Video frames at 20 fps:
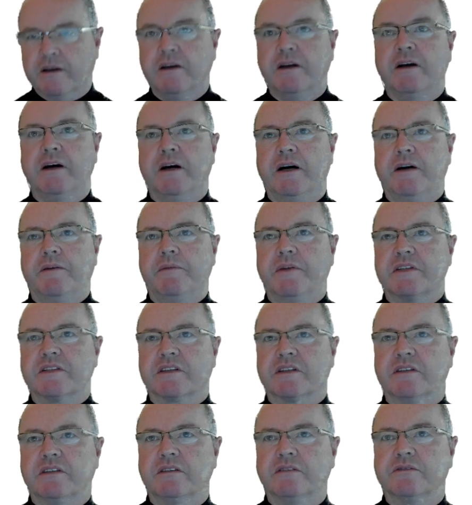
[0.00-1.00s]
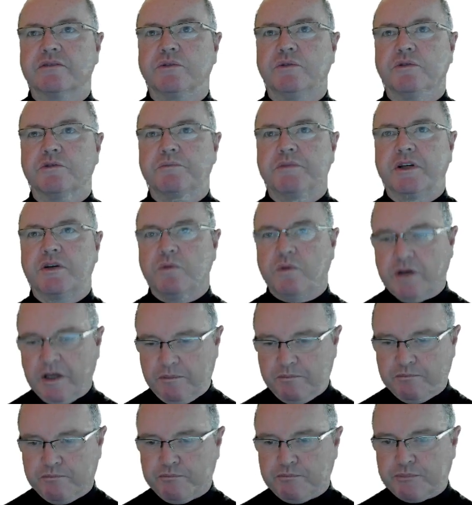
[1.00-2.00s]
That's going to of course be quite
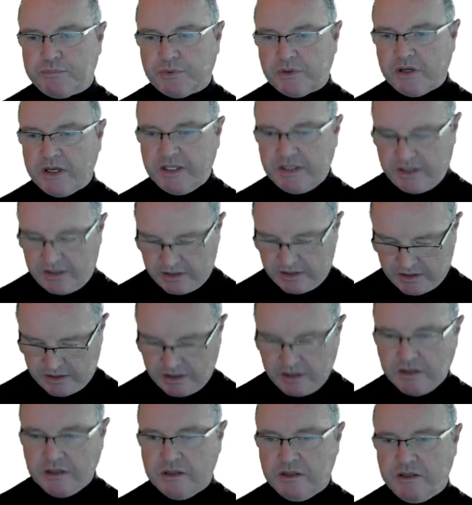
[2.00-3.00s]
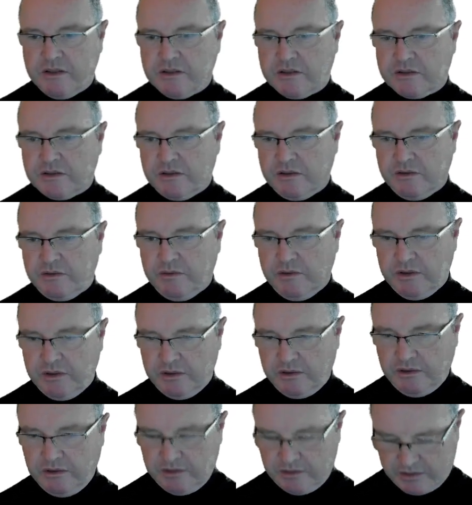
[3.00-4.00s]
bright, so
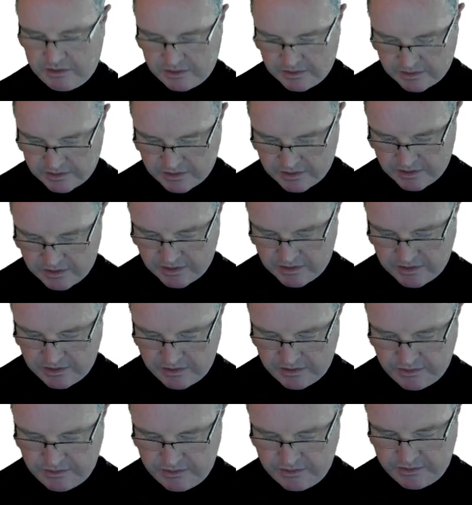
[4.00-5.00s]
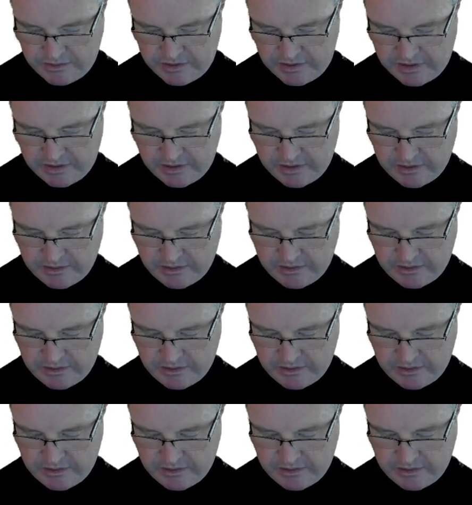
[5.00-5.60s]
we'll use a